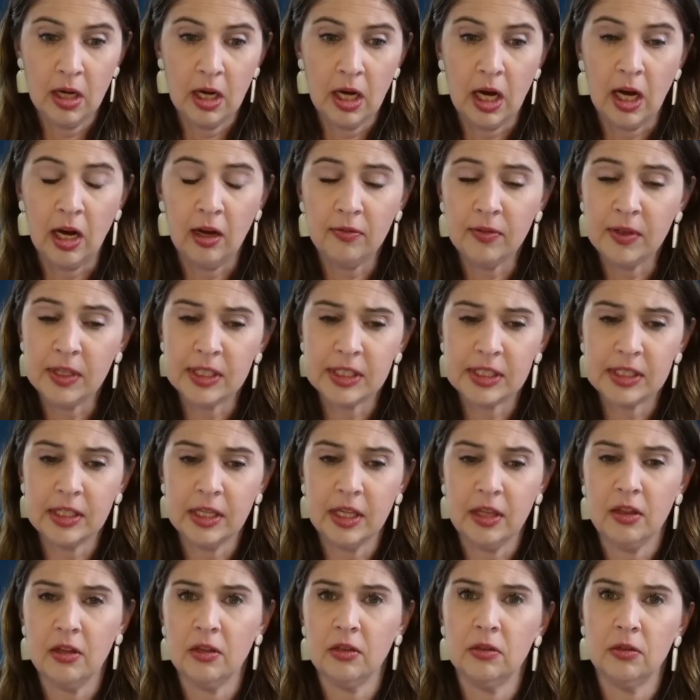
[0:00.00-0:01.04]

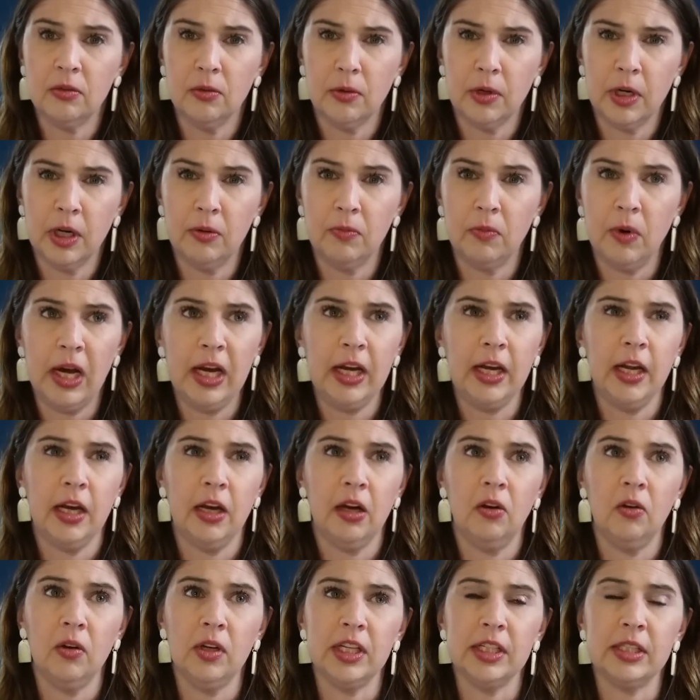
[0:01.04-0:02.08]
obviously, the Lord right
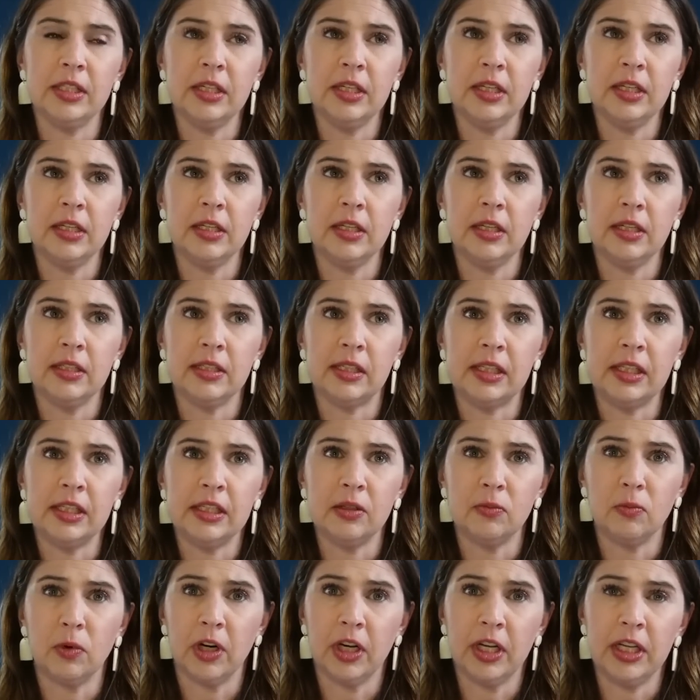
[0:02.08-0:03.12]
now is in a
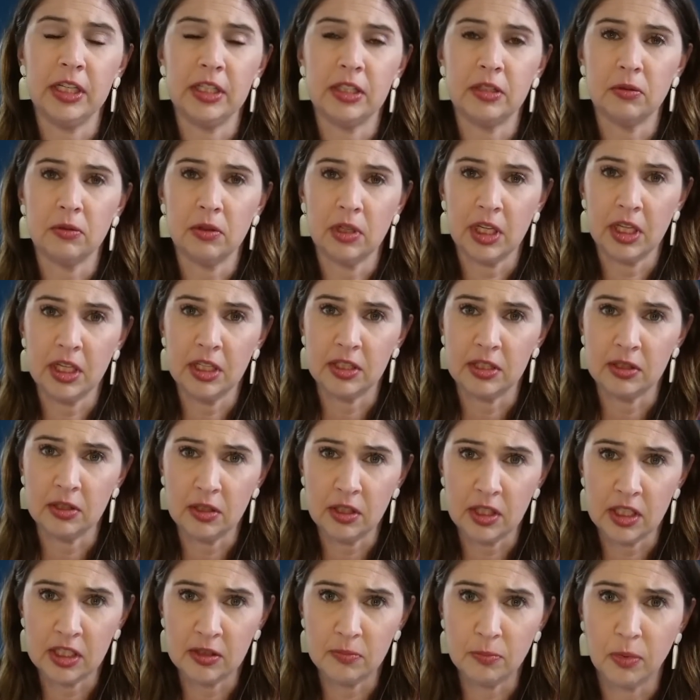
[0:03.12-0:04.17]
season where He's He's
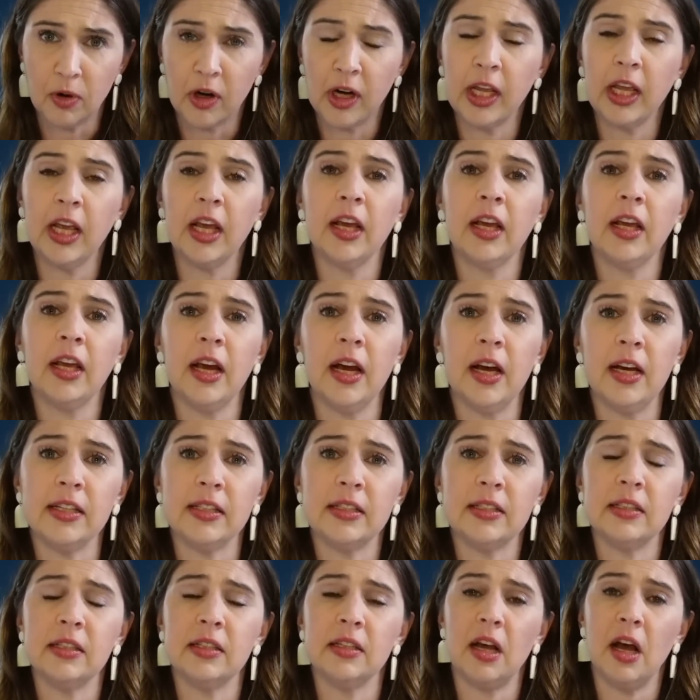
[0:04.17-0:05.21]
He's bringing us
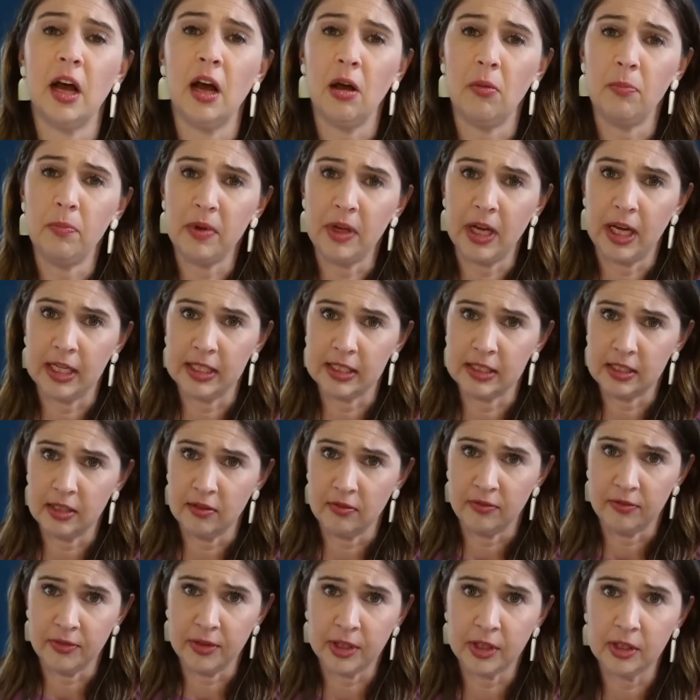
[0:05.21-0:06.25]
up as a
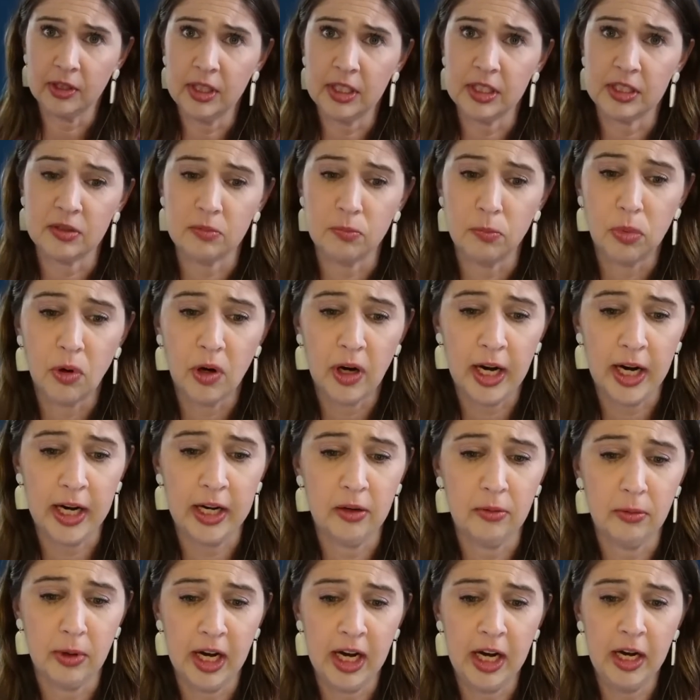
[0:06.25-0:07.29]
fearless
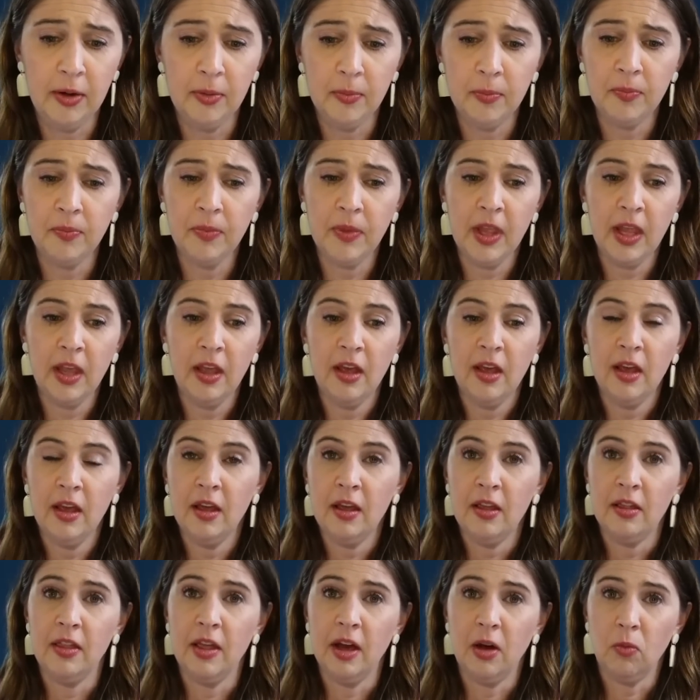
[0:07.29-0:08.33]
bride, right?
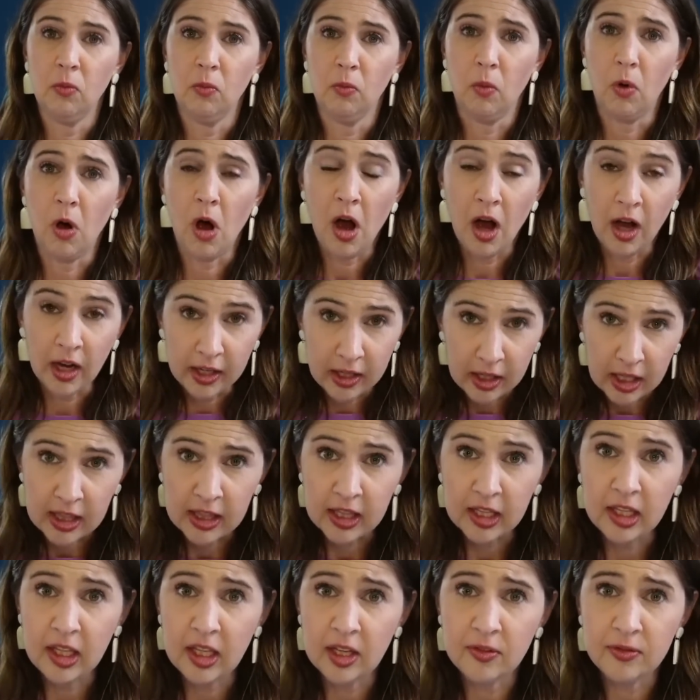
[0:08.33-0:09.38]
That walk in
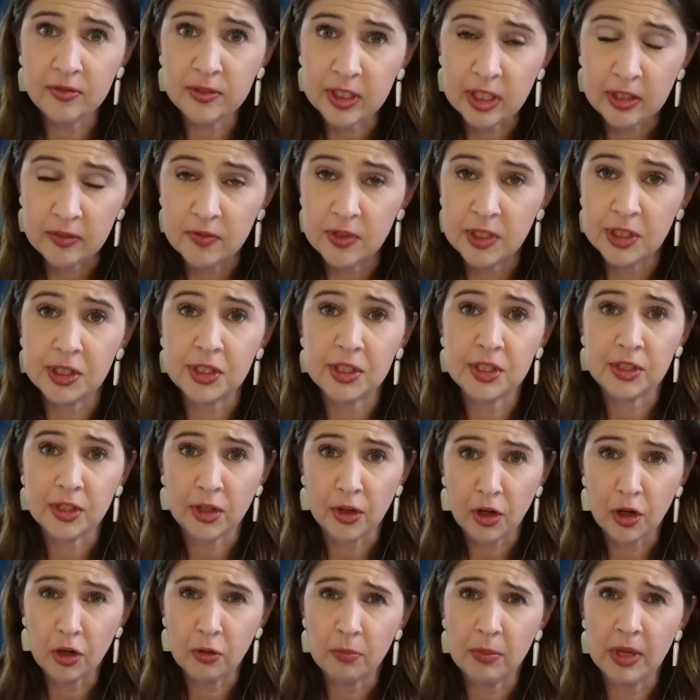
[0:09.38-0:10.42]
the gift of
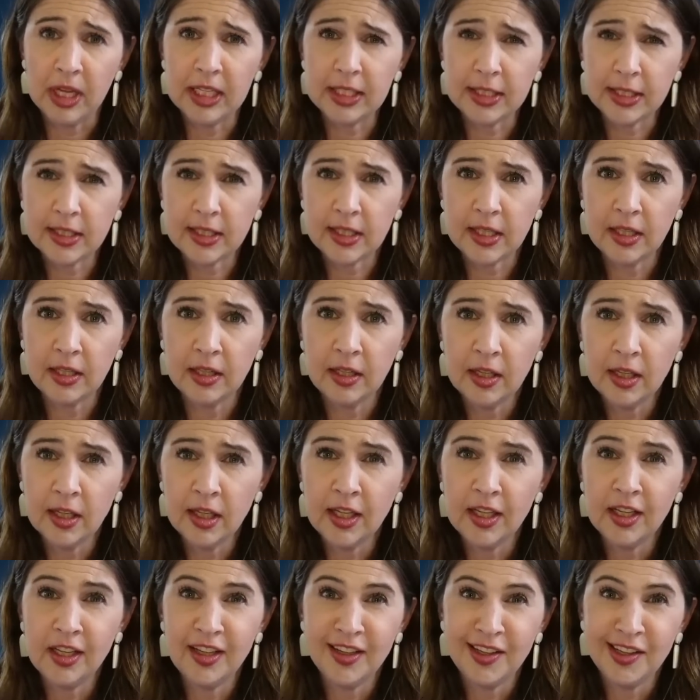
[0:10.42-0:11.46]
discernment
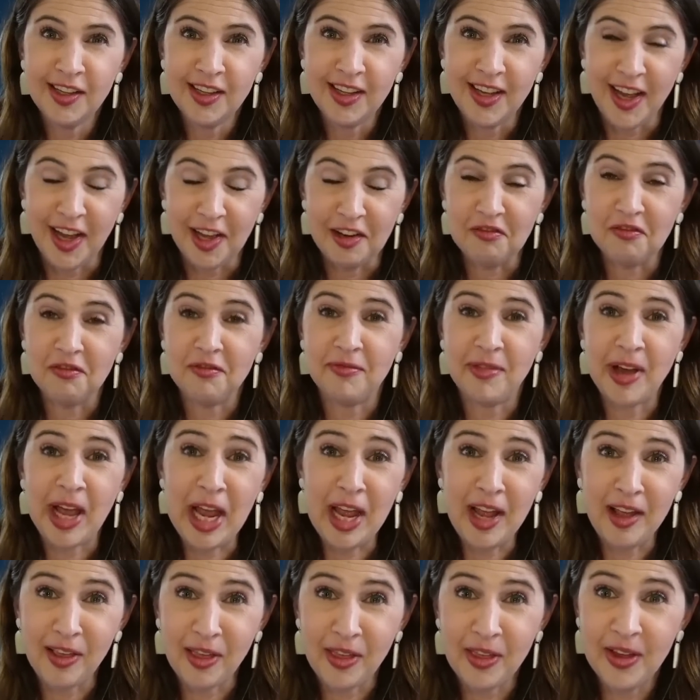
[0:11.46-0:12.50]
and
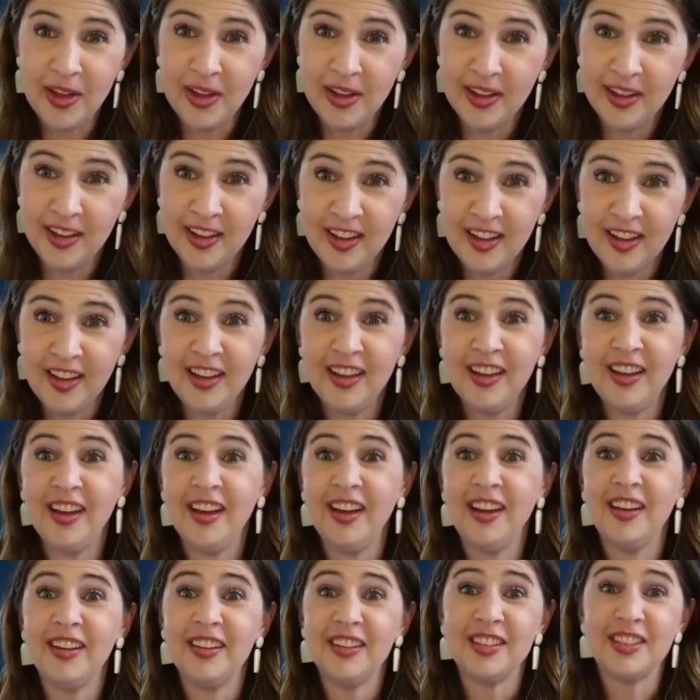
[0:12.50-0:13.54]
faith,
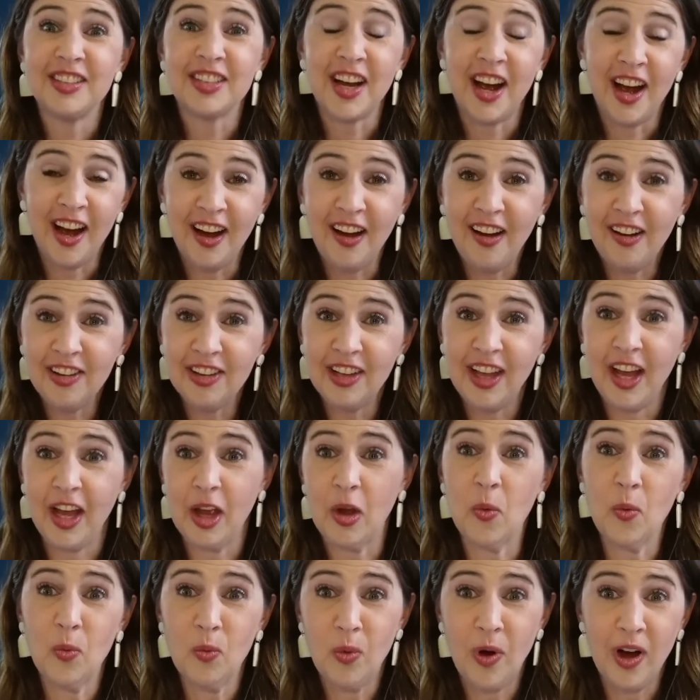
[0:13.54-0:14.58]

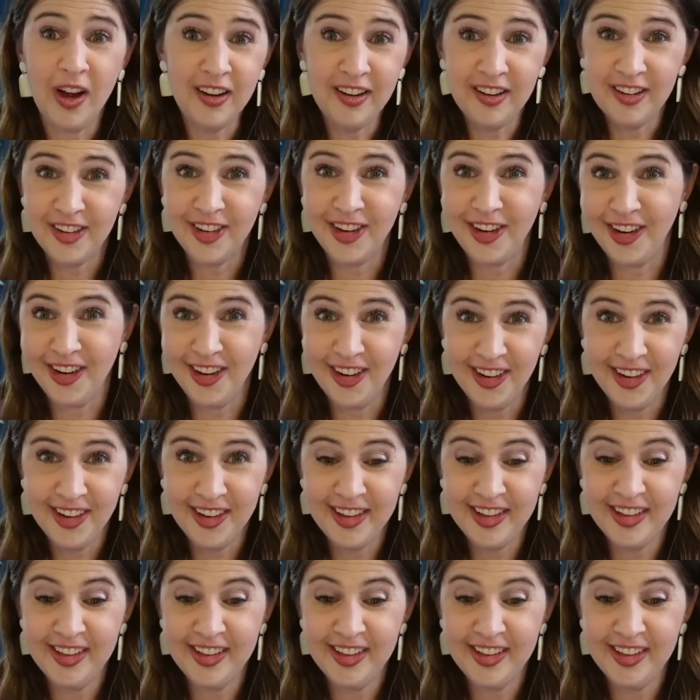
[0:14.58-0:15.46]
childlike wonder,